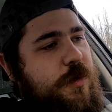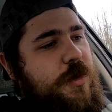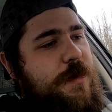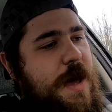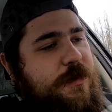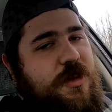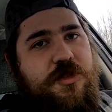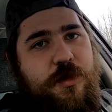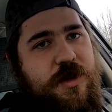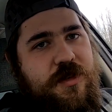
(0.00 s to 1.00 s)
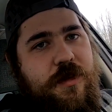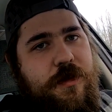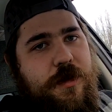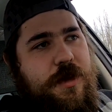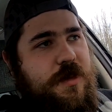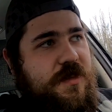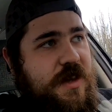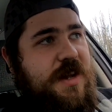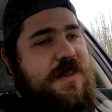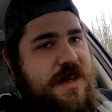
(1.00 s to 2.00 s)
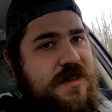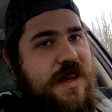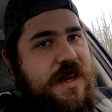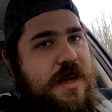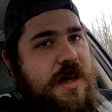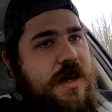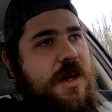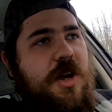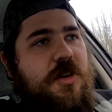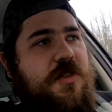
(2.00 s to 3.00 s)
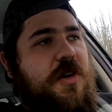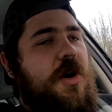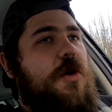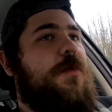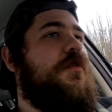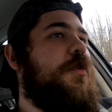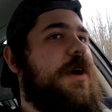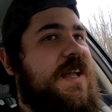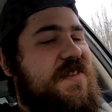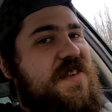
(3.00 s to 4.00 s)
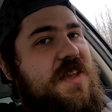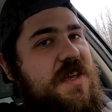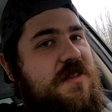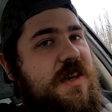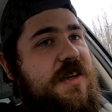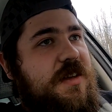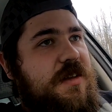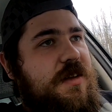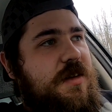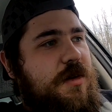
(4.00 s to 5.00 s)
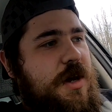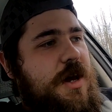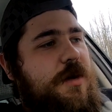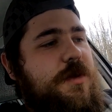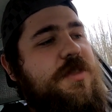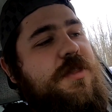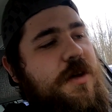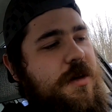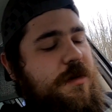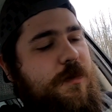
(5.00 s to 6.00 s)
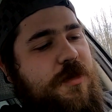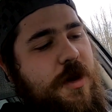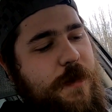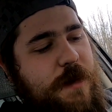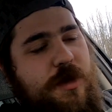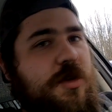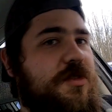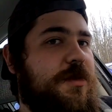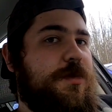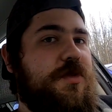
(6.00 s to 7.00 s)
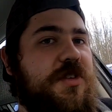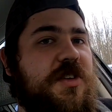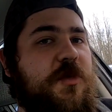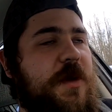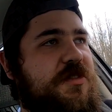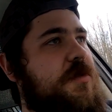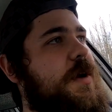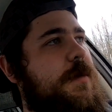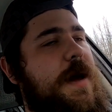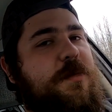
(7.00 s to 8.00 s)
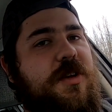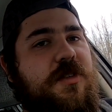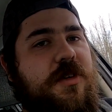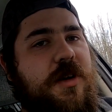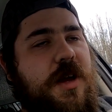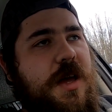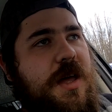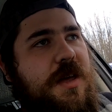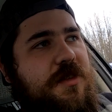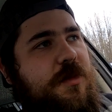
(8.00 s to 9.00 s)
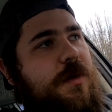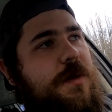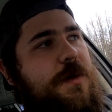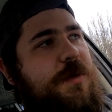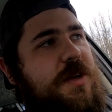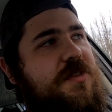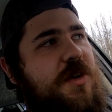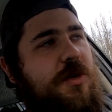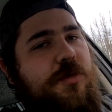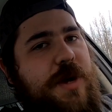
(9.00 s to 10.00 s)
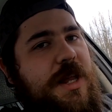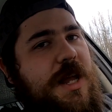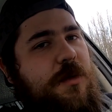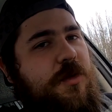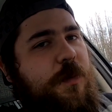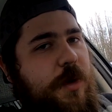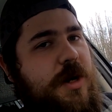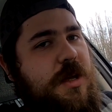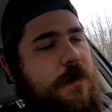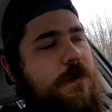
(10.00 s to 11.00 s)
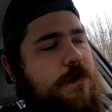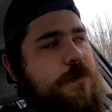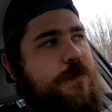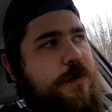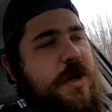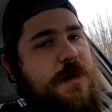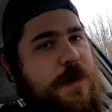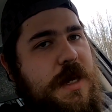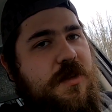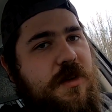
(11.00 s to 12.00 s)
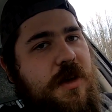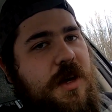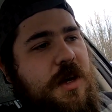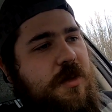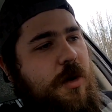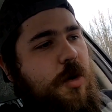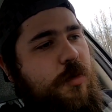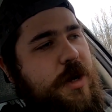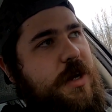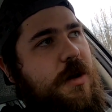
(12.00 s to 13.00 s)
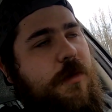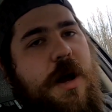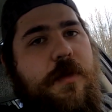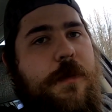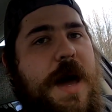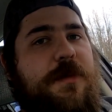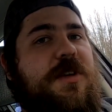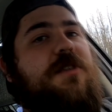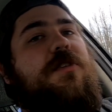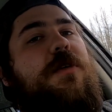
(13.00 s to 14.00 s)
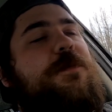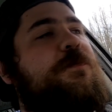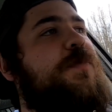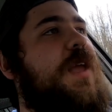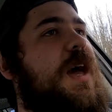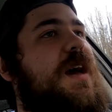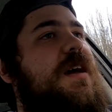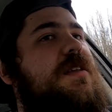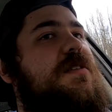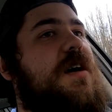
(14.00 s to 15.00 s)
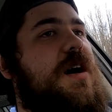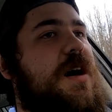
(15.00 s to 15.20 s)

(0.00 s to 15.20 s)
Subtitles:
the map sensor reads inside of the intake. So before it gets into the intake, we thought maybe there's some boost leaks, especially around the map sensor. So we replaced the old ring that was pretty beat, the old ring around the map sensor, and